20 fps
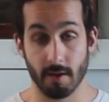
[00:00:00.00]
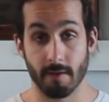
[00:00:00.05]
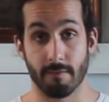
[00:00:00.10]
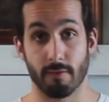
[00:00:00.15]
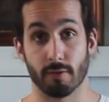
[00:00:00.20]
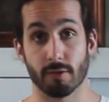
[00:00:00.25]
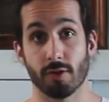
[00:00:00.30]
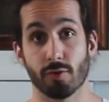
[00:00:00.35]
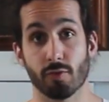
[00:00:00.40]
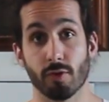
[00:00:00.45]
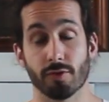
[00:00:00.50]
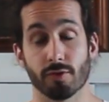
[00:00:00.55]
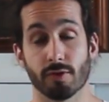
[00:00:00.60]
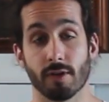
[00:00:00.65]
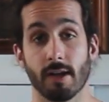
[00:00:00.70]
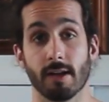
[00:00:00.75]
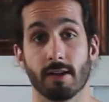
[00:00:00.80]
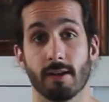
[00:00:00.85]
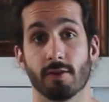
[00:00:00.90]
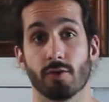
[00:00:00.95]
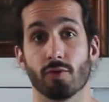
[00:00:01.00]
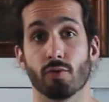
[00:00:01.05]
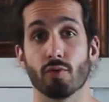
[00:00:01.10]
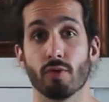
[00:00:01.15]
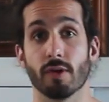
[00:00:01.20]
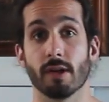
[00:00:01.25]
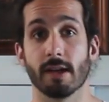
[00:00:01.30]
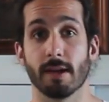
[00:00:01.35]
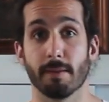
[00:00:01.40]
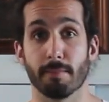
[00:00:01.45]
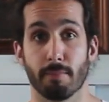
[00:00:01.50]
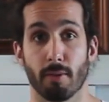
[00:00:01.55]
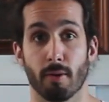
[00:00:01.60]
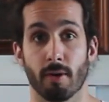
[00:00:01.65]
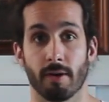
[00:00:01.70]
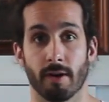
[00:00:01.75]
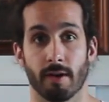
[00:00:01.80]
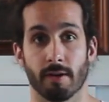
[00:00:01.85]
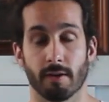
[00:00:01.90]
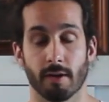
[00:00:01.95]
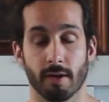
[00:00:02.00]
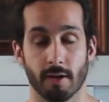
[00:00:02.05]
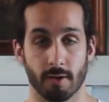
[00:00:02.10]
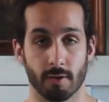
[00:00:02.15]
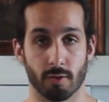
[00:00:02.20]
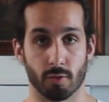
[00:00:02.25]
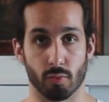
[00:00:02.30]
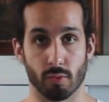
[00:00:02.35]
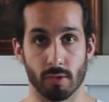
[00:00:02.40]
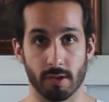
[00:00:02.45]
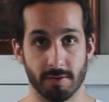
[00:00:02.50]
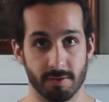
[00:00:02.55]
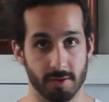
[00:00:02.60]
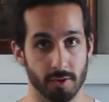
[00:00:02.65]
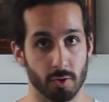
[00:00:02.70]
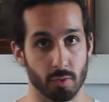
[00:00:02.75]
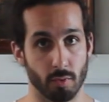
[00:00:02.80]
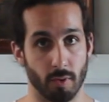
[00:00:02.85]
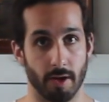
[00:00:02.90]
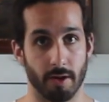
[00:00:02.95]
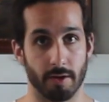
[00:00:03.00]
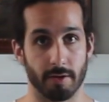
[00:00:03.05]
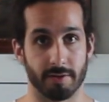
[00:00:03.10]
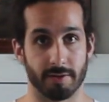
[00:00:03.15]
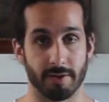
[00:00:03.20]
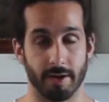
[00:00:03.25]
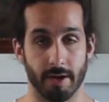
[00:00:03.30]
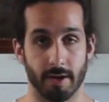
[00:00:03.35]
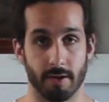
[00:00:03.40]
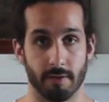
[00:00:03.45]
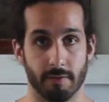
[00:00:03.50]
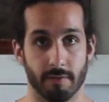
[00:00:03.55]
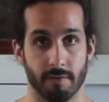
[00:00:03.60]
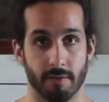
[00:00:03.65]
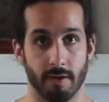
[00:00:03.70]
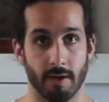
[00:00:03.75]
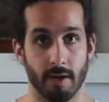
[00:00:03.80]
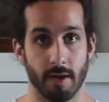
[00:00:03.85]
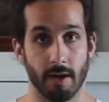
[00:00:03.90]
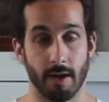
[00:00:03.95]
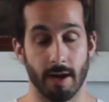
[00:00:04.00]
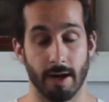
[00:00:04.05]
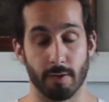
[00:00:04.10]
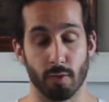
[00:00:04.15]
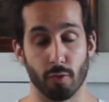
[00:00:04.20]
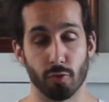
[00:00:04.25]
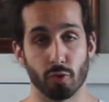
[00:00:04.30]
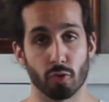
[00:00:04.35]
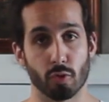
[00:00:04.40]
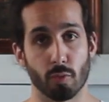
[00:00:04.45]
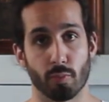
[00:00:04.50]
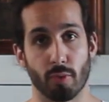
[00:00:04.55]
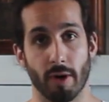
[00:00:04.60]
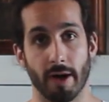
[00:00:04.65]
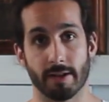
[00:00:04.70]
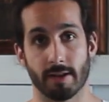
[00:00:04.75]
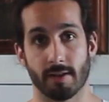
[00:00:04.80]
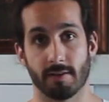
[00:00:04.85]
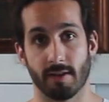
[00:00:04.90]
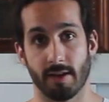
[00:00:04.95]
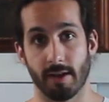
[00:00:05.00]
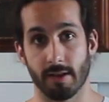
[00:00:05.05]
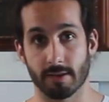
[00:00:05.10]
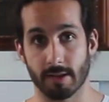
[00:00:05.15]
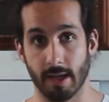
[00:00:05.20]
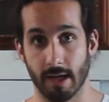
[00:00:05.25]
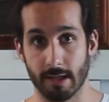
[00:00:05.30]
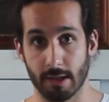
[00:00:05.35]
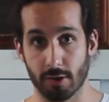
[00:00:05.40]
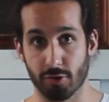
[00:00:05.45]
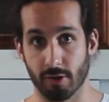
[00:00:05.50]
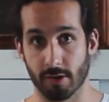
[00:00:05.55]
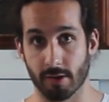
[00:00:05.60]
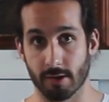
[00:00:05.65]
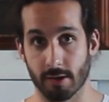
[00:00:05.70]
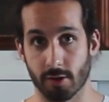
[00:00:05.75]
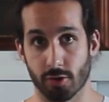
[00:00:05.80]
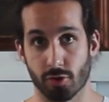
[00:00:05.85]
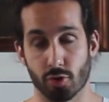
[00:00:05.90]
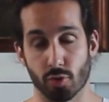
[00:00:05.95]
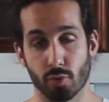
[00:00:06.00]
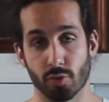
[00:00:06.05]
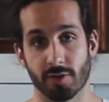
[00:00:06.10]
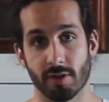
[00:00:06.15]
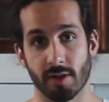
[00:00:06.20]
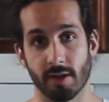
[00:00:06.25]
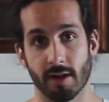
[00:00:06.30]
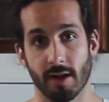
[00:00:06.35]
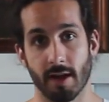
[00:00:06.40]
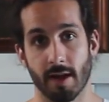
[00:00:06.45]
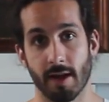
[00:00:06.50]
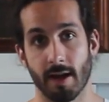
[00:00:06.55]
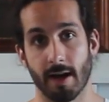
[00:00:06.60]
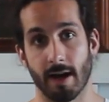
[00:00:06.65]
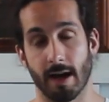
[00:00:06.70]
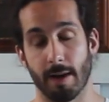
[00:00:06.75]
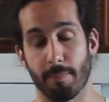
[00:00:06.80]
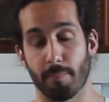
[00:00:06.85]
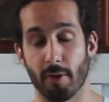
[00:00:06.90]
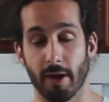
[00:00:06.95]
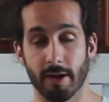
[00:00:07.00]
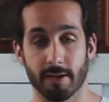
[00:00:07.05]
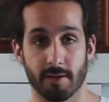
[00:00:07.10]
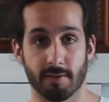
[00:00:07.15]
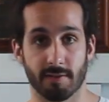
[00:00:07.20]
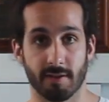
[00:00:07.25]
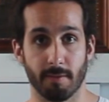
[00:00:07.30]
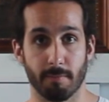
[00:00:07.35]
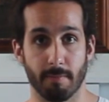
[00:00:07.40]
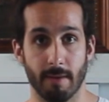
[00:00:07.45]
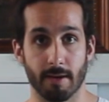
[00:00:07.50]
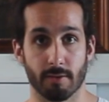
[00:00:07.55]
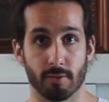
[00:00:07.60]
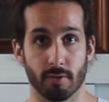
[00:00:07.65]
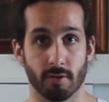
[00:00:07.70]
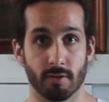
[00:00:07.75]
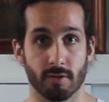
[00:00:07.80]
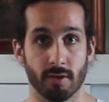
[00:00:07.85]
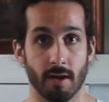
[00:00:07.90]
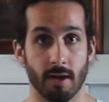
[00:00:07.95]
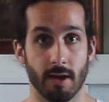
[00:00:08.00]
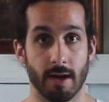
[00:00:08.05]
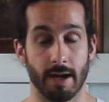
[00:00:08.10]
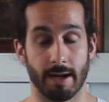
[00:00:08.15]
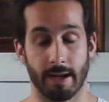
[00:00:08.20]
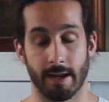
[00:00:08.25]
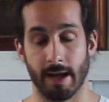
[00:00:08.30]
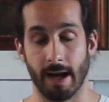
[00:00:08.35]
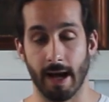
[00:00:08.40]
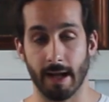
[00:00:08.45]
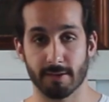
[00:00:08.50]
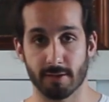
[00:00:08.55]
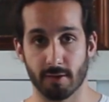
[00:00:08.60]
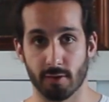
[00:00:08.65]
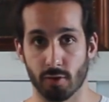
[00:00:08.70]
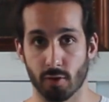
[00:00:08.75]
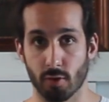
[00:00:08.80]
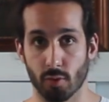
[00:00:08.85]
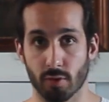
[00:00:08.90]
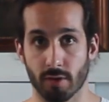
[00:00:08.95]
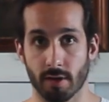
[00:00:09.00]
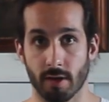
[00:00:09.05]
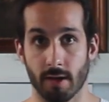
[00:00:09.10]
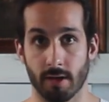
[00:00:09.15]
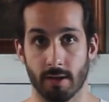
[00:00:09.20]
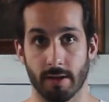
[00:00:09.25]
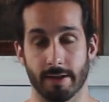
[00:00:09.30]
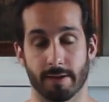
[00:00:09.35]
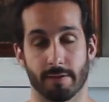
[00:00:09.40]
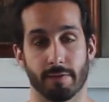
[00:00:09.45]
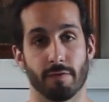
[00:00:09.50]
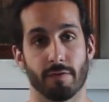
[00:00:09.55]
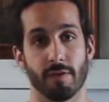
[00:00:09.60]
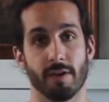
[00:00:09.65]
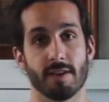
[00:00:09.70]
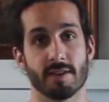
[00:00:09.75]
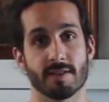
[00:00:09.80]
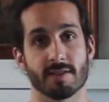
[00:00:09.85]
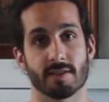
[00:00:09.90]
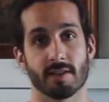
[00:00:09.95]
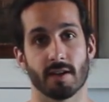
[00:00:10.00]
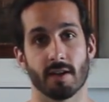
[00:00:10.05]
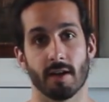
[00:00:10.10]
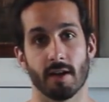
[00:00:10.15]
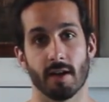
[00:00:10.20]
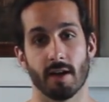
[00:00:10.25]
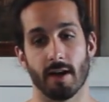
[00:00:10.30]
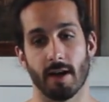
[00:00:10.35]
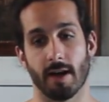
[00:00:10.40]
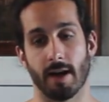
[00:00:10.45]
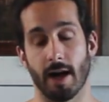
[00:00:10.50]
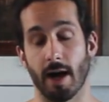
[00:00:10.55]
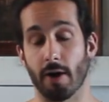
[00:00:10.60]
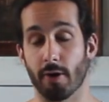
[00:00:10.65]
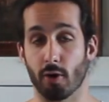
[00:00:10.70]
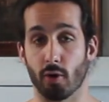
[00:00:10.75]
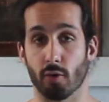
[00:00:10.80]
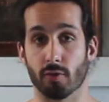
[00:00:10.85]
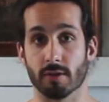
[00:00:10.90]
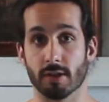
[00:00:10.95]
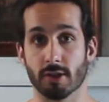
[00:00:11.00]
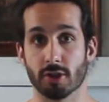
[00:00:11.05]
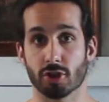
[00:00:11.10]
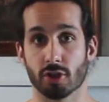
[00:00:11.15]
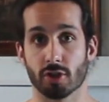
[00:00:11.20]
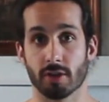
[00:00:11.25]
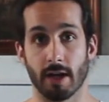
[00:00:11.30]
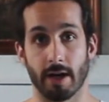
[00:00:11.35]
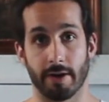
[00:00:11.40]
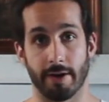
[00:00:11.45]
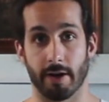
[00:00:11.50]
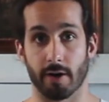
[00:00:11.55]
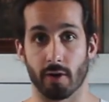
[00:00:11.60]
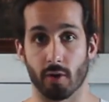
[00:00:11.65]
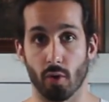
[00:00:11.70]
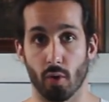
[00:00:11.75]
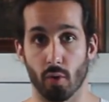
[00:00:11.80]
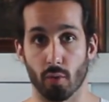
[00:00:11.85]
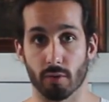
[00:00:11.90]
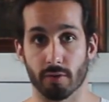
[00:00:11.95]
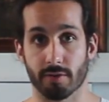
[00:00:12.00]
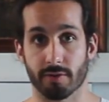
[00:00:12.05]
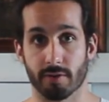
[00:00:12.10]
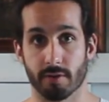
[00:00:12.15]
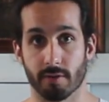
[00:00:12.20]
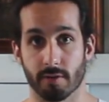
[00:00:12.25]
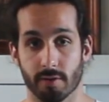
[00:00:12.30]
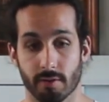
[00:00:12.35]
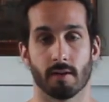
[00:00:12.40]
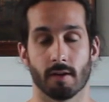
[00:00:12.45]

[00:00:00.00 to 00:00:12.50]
For this reason, it is really important to listen to ourselves and also to practice intelligently, choosing a practicing method and an attitude that fits our condition and our goals,